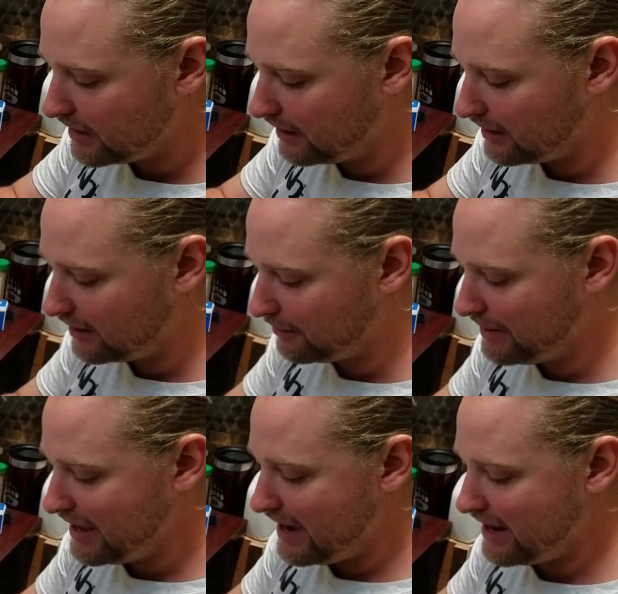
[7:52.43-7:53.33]

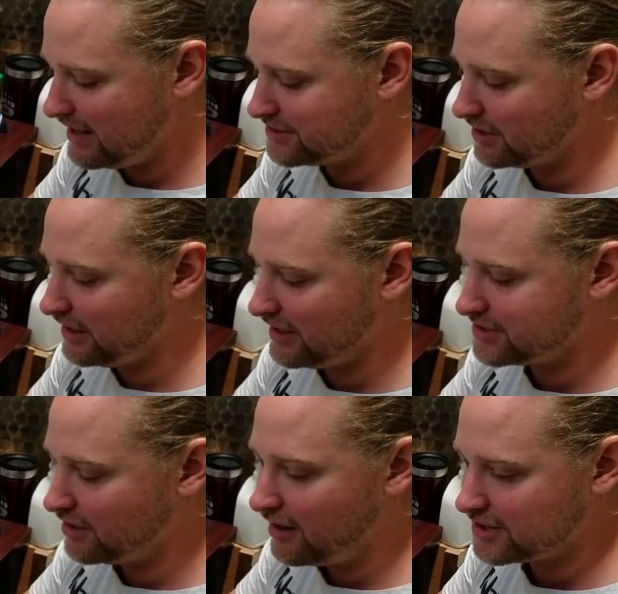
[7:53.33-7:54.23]
And it's
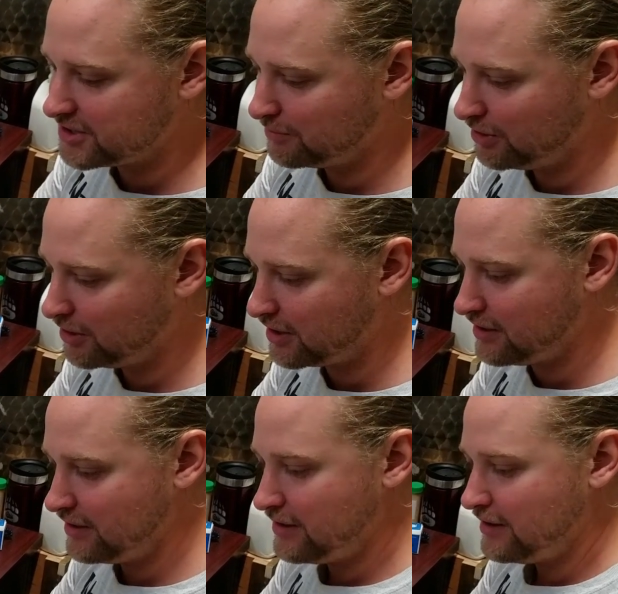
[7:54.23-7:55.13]
an awesome look
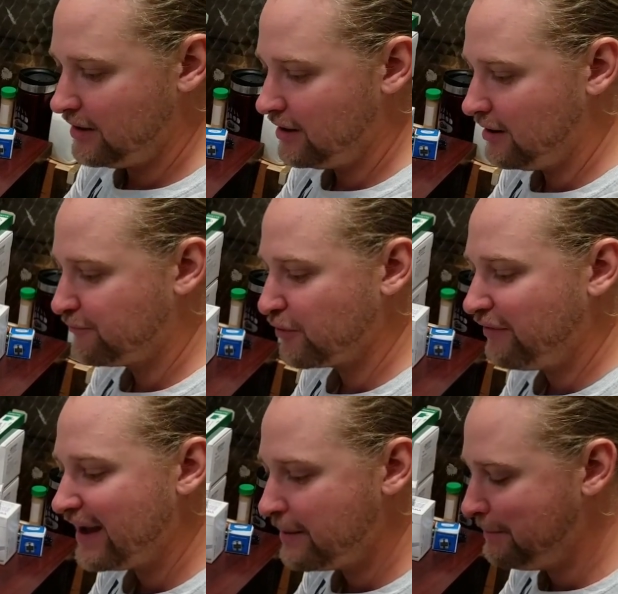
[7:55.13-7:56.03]
for
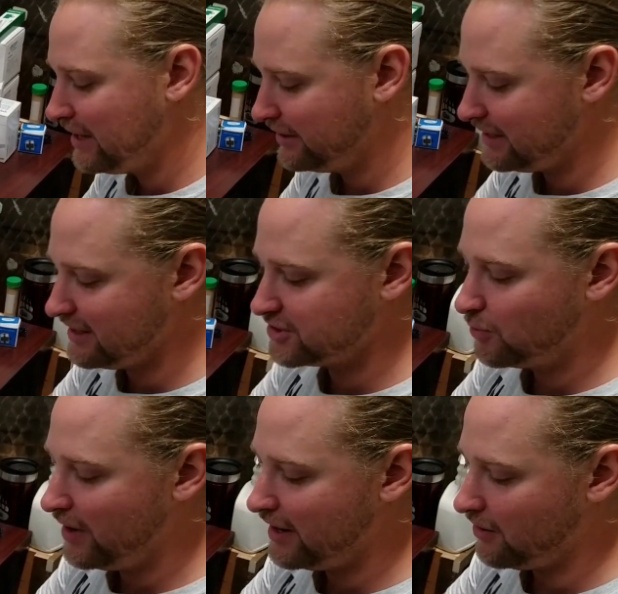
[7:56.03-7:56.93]
viability as
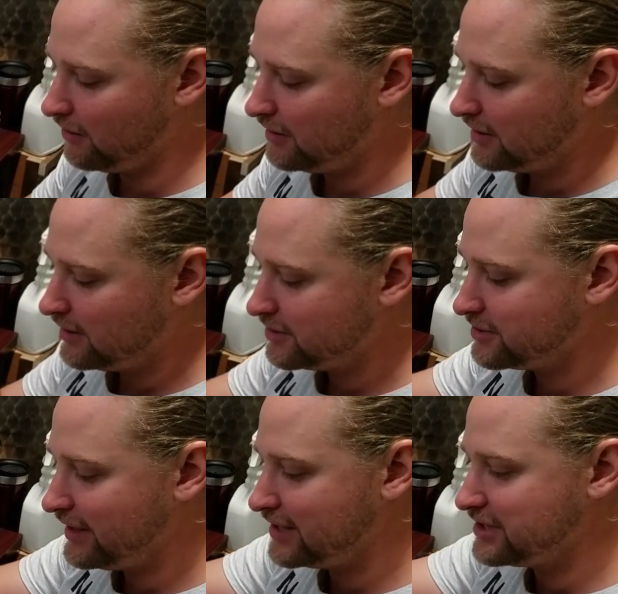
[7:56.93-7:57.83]
well.
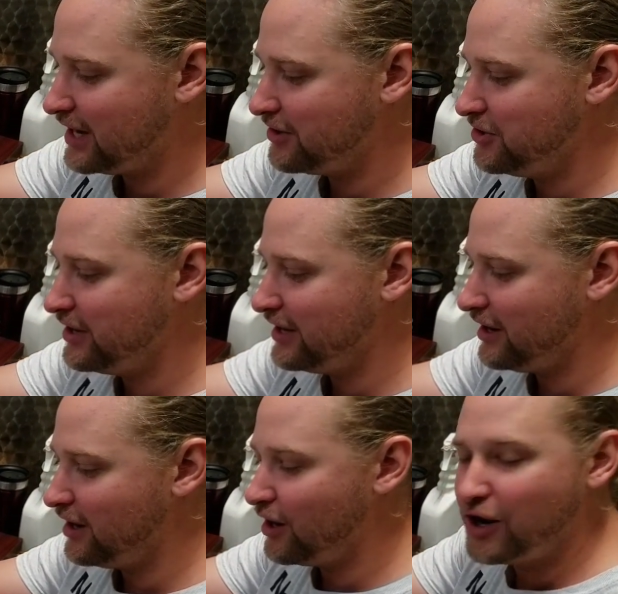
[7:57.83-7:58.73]
So that's how you
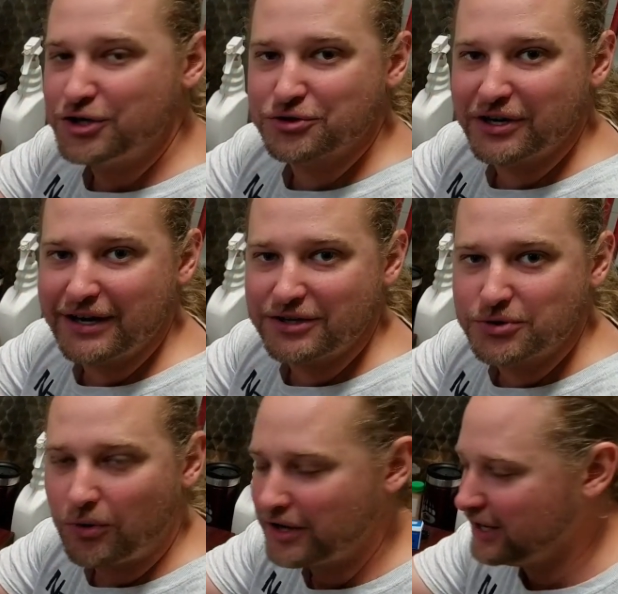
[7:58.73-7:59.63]
get
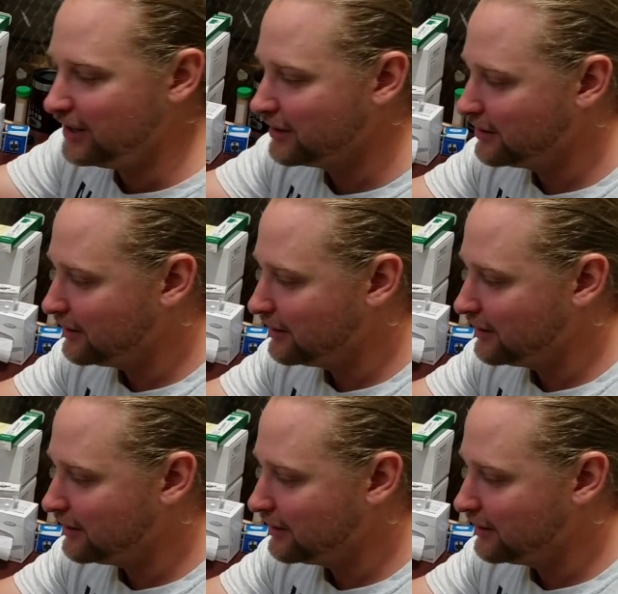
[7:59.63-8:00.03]
120